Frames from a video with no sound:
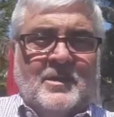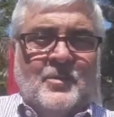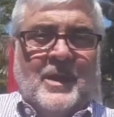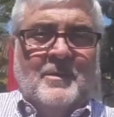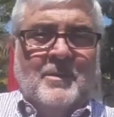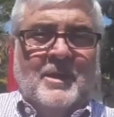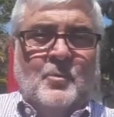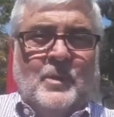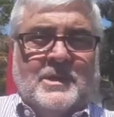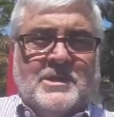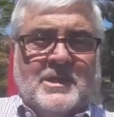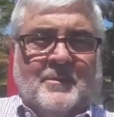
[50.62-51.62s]
Grant me
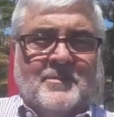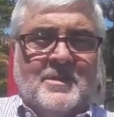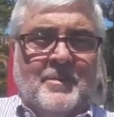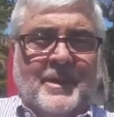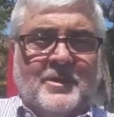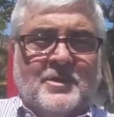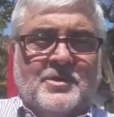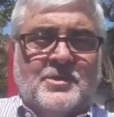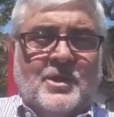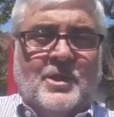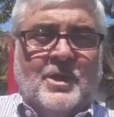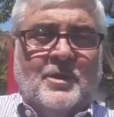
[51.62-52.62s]
wisdom to better
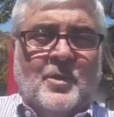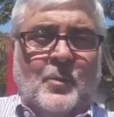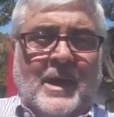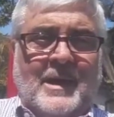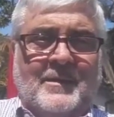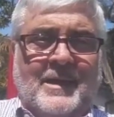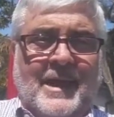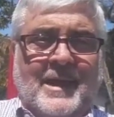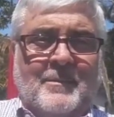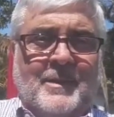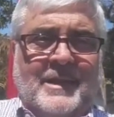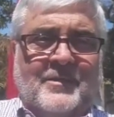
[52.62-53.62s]
discern the way the
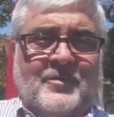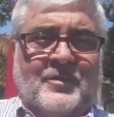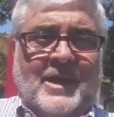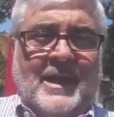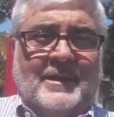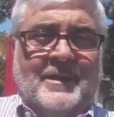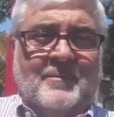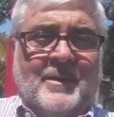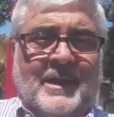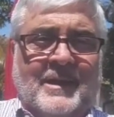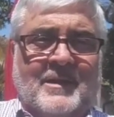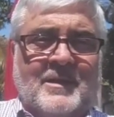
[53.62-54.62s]
enemy is attacking
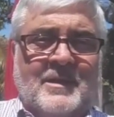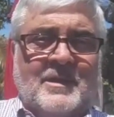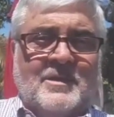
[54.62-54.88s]
me